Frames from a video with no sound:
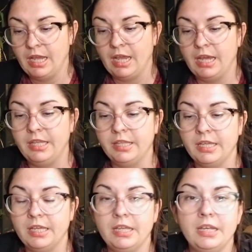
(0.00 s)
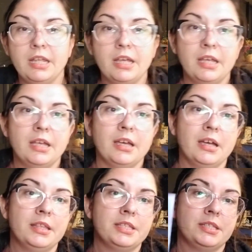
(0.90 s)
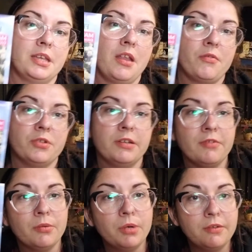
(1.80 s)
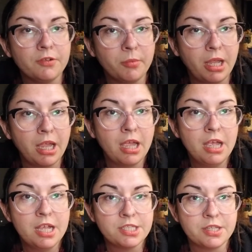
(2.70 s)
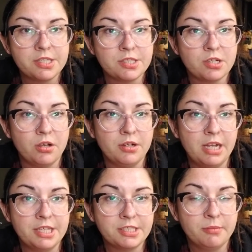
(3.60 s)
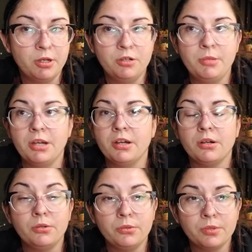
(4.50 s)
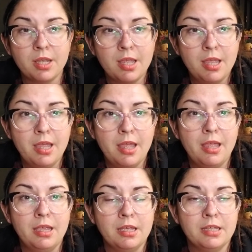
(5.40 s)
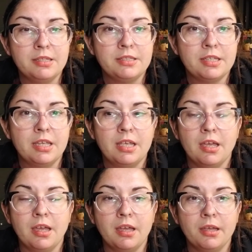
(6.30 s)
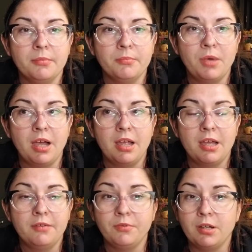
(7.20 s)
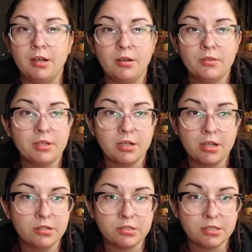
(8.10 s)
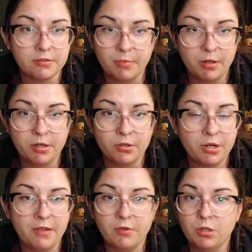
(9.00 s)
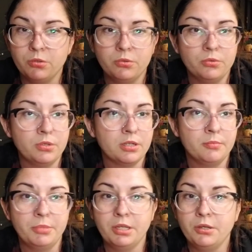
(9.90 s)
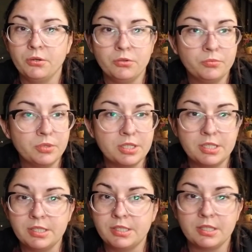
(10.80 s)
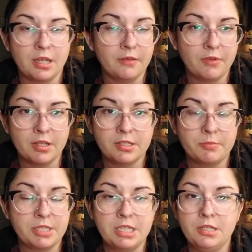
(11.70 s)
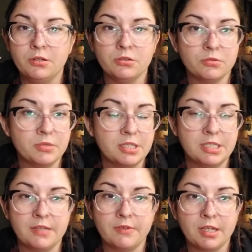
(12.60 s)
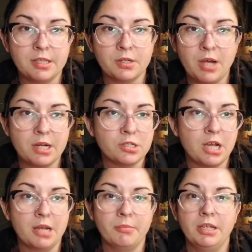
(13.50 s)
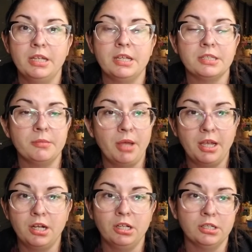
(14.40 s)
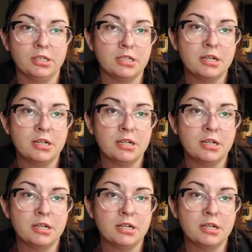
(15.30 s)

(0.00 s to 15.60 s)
And then this is another different one for me. So this is called an Eskimo Marigold, and I have all the colors of marigold. I have gold, big gold ones, I've got petite gold ones, I've got the Cracker Jack mix, the bicolor,